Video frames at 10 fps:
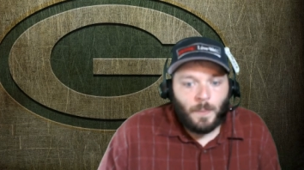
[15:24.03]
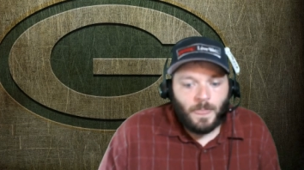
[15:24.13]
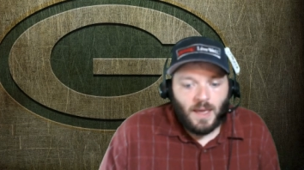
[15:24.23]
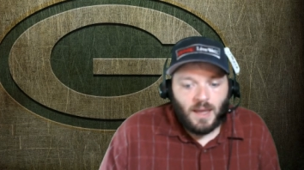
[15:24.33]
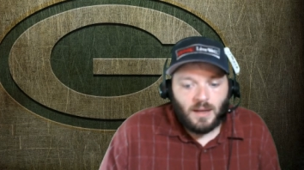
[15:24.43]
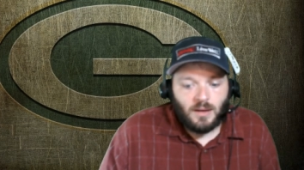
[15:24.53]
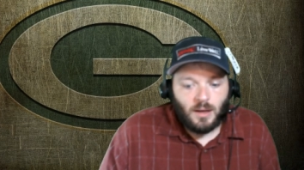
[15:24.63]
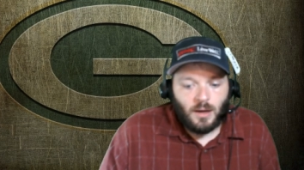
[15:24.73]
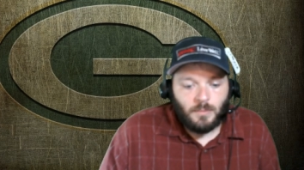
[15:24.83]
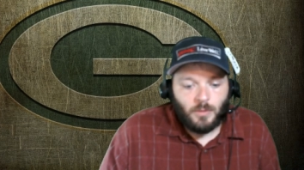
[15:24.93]
And
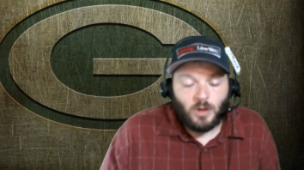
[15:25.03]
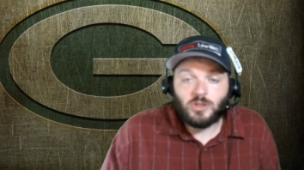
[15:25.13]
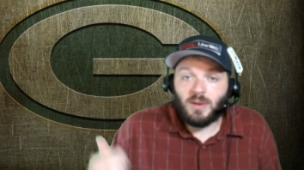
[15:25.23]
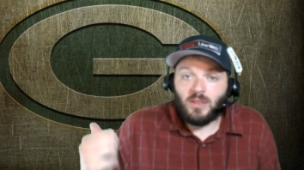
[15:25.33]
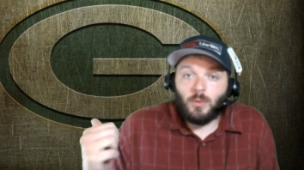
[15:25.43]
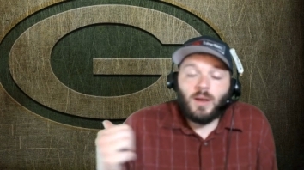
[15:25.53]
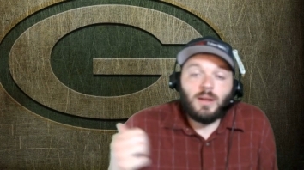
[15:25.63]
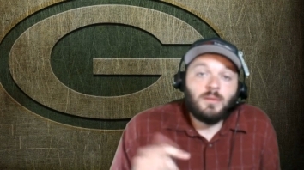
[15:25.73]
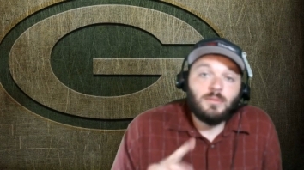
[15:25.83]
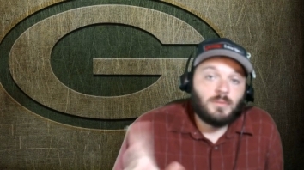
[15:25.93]
um, also, by the
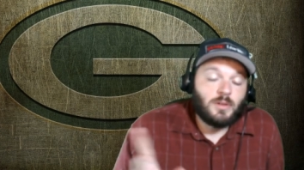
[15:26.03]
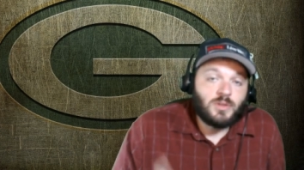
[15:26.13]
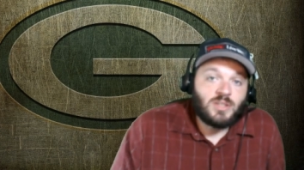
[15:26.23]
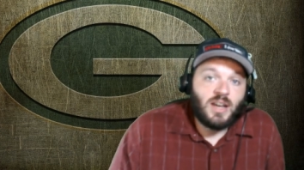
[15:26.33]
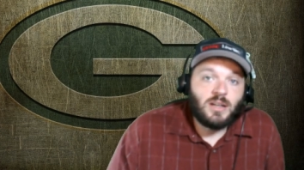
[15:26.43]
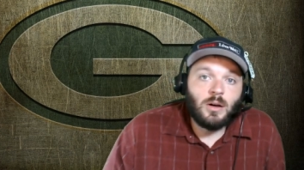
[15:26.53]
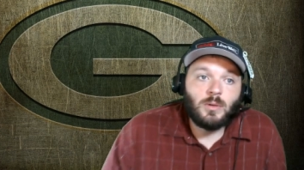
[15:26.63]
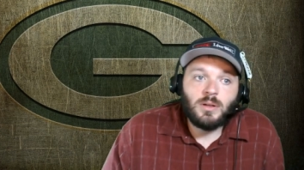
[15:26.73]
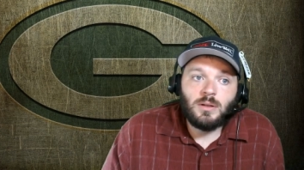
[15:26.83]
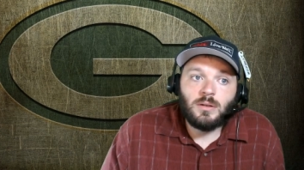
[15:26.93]
way, little side
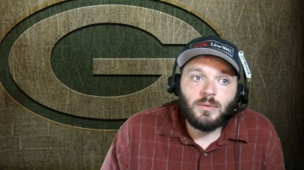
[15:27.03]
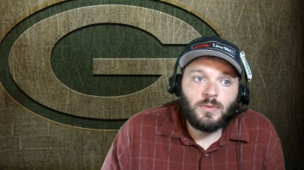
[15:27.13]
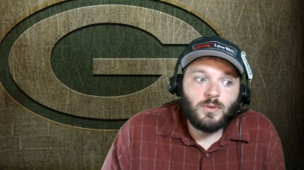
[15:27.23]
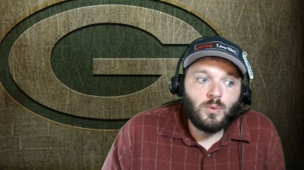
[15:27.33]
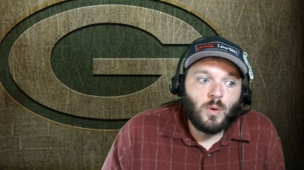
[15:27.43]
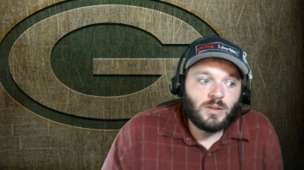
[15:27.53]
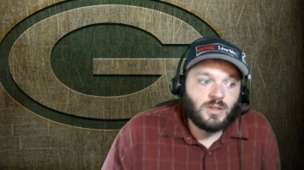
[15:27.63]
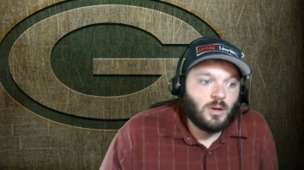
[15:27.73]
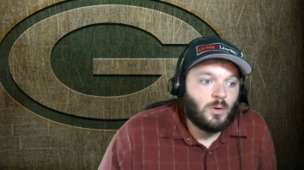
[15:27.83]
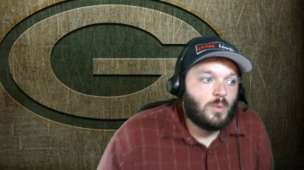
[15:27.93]
note, if you want
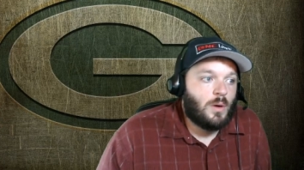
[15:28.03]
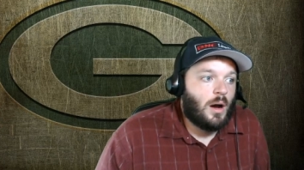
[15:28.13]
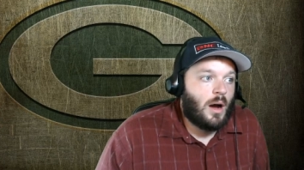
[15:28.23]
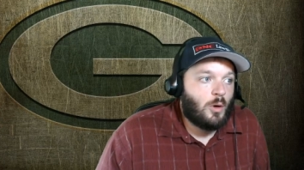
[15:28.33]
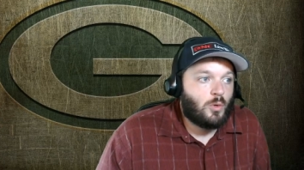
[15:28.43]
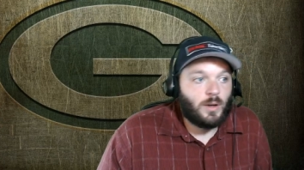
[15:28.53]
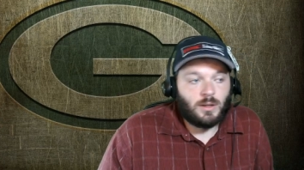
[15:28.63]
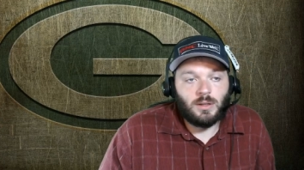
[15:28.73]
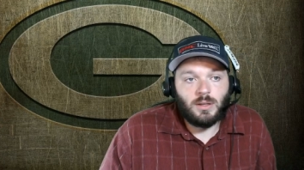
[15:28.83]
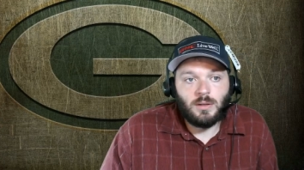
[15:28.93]
to know how
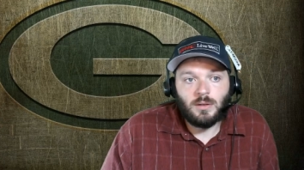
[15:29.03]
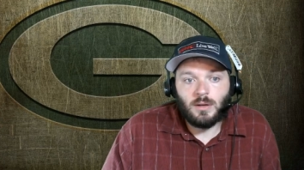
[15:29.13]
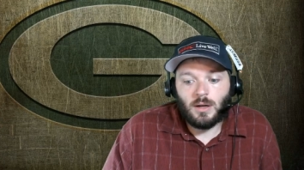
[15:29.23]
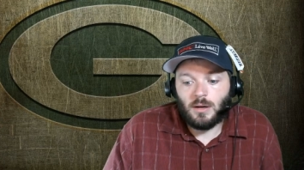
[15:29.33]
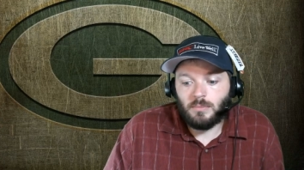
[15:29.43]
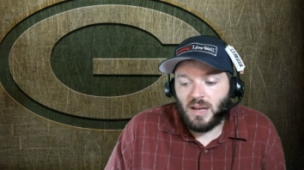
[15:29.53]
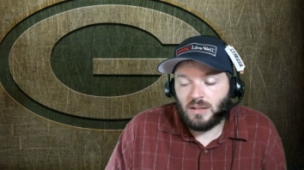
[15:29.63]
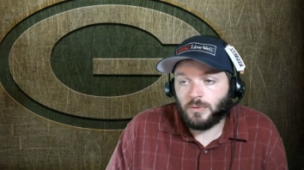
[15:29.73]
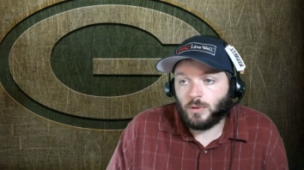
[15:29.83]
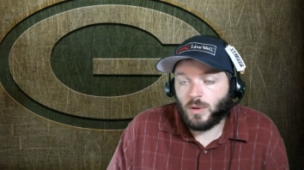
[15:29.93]
quickly um, Matt
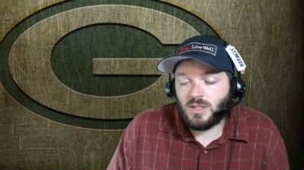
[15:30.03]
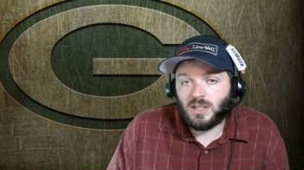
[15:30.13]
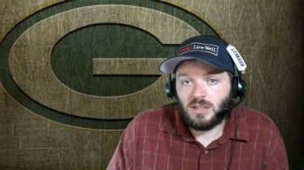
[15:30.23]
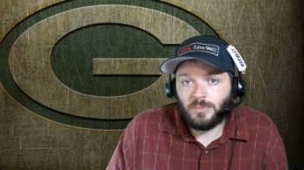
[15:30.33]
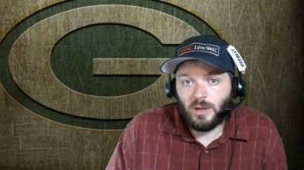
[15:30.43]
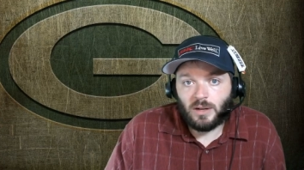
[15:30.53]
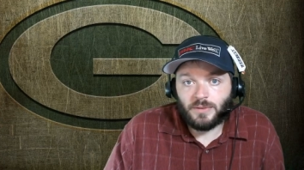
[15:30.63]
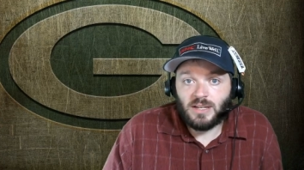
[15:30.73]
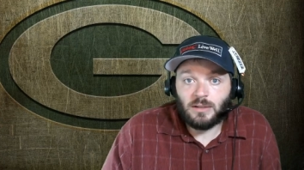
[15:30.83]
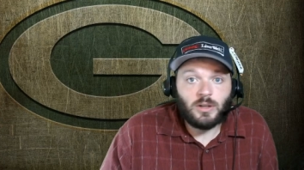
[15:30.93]
LaFleur wants to get the ball out of
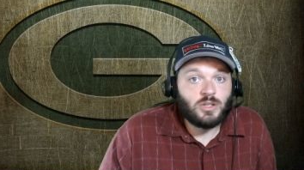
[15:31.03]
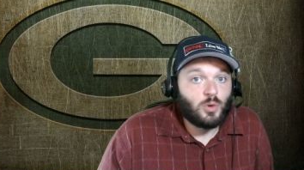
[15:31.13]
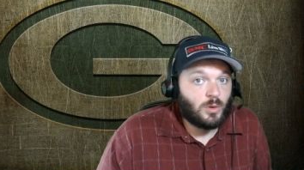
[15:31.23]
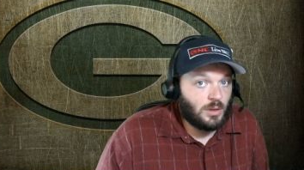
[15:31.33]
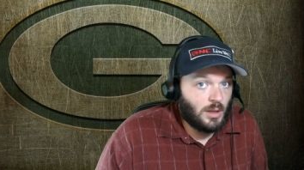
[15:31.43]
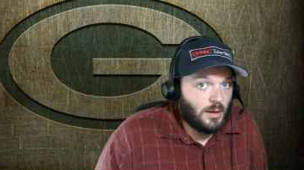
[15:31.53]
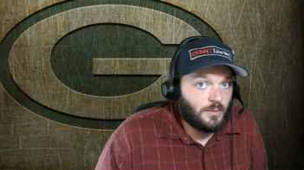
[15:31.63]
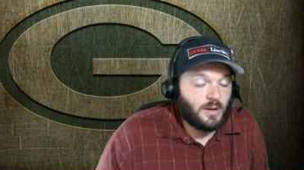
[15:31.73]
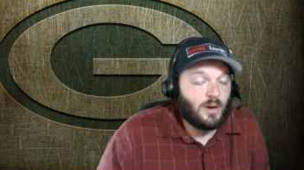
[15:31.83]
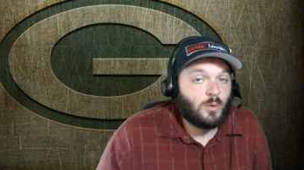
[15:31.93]
his hand, look at Jordan
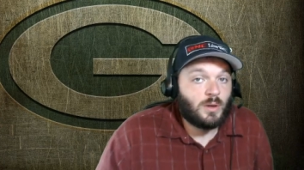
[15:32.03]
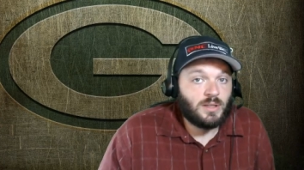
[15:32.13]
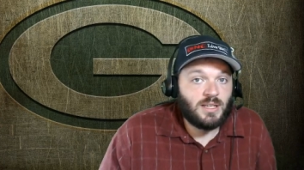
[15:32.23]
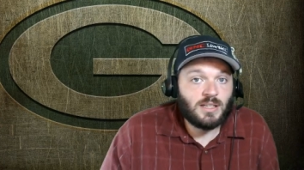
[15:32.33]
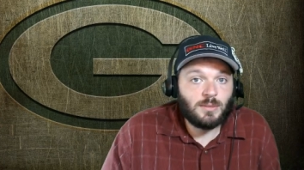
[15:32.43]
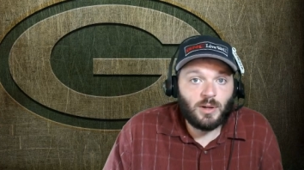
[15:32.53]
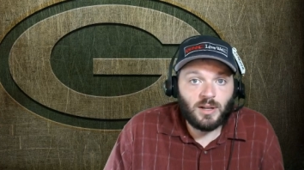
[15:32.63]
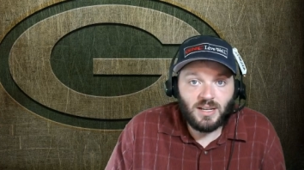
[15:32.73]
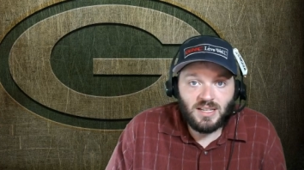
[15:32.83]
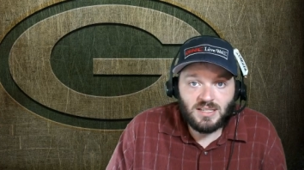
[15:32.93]
Love and how quickly he got the ball
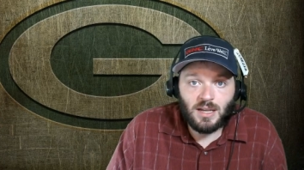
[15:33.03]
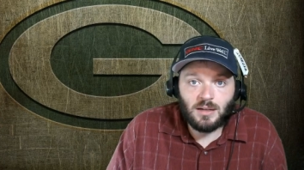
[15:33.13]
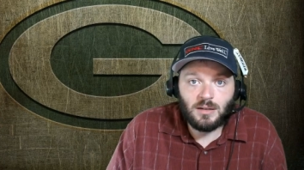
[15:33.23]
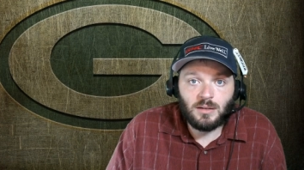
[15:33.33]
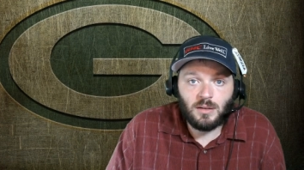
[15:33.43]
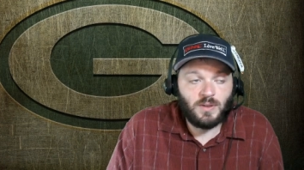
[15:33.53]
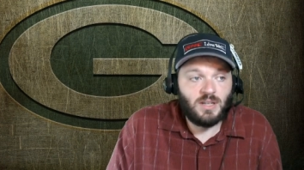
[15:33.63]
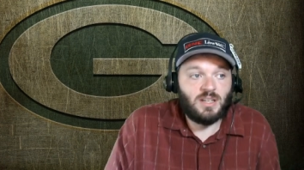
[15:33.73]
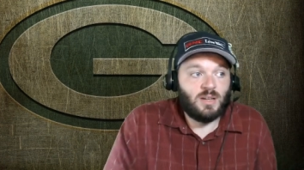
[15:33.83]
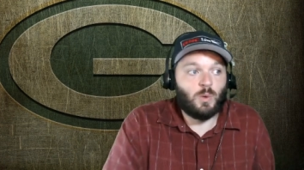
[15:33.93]
out of his hand. If he
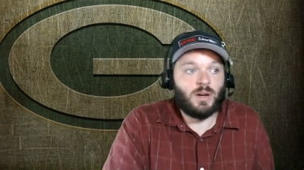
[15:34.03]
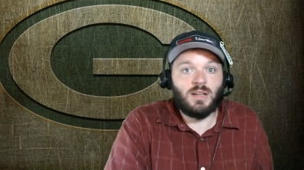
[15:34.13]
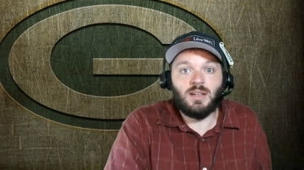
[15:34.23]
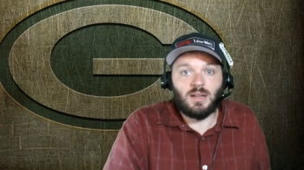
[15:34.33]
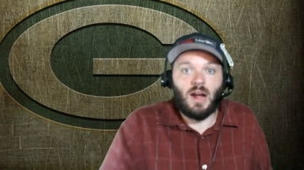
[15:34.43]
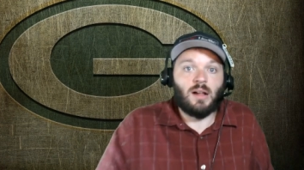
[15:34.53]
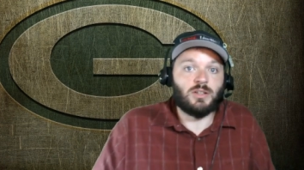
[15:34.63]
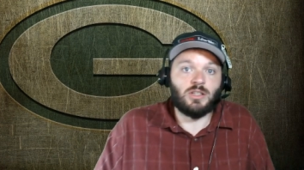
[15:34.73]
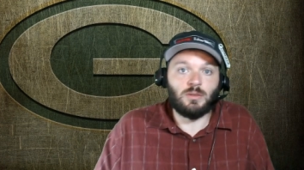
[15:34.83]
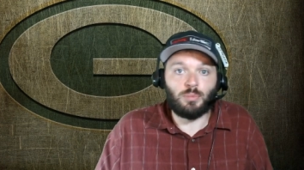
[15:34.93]
did what he did in
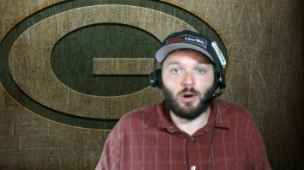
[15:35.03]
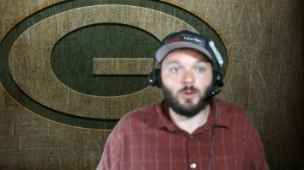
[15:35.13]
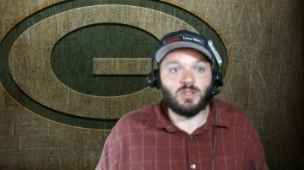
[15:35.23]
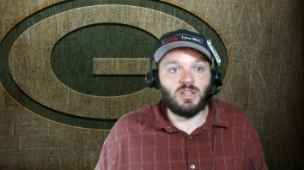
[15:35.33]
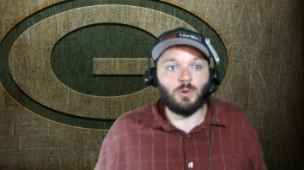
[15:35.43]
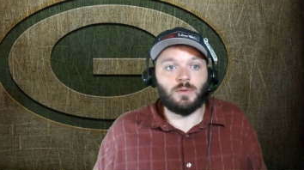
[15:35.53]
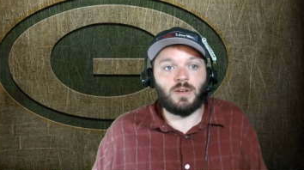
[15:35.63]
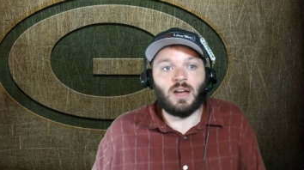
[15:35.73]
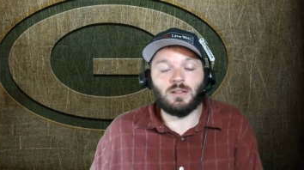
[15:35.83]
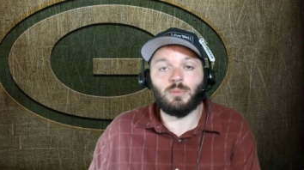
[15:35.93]
college in the pros, he would have
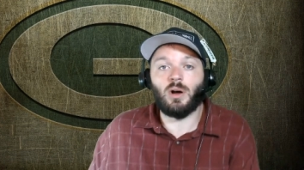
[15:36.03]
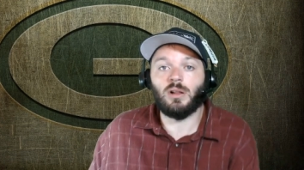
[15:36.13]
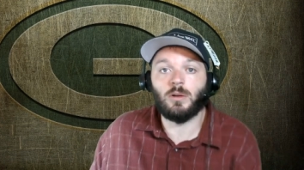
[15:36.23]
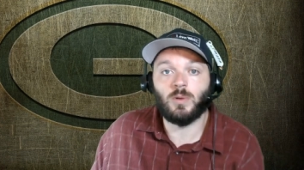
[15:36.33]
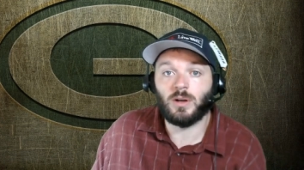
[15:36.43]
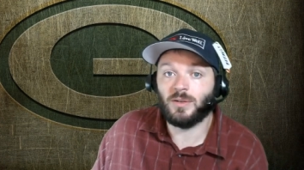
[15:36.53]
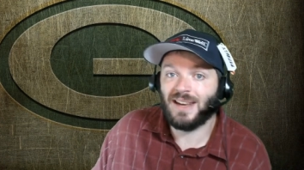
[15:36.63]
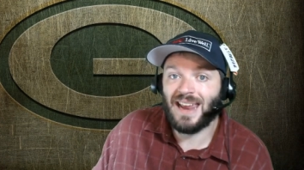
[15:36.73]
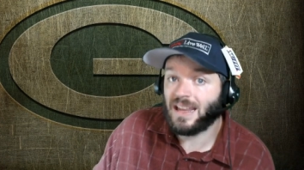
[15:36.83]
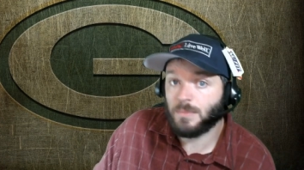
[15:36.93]
gotten the ball out quicker
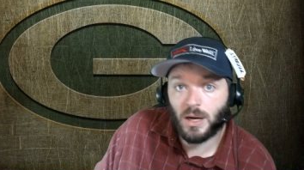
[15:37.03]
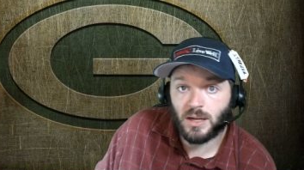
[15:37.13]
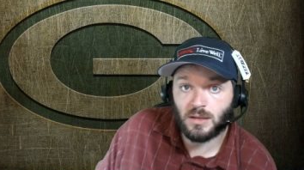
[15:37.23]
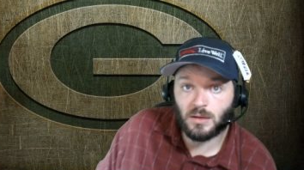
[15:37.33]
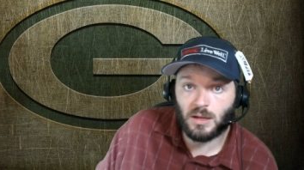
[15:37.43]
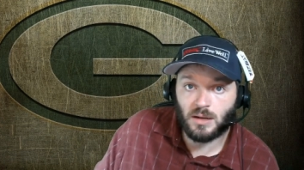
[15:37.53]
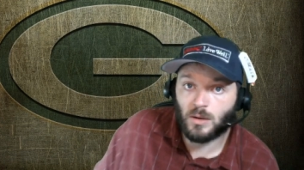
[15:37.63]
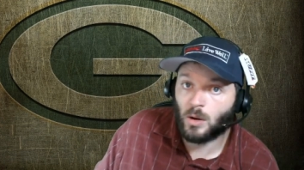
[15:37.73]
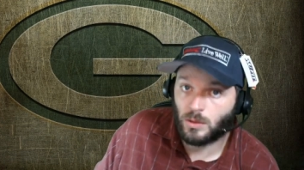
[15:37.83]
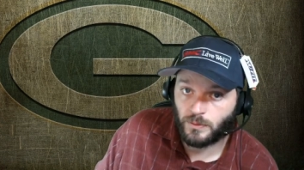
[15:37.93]
than anybody in, in
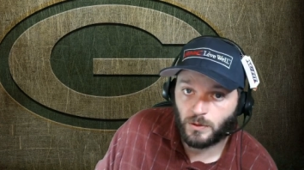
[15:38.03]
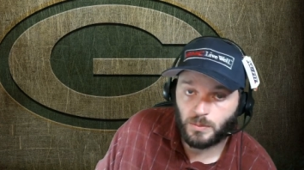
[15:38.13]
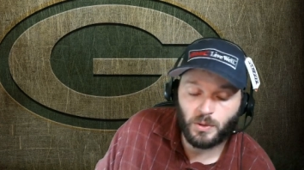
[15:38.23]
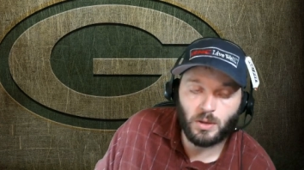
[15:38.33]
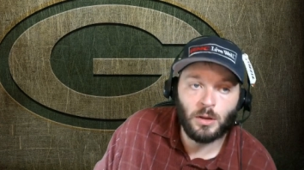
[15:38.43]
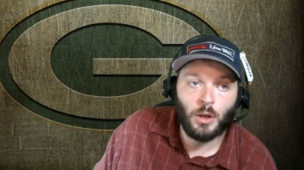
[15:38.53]
all of football.